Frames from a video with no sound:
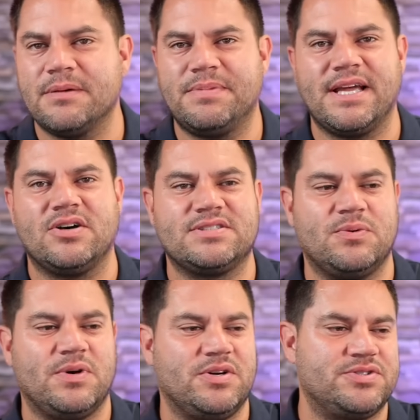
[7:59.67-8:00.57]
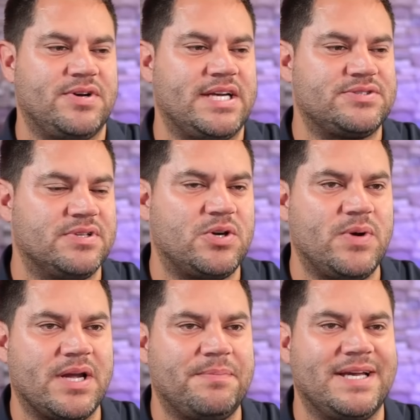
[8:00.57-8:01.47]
something else I want to address really quick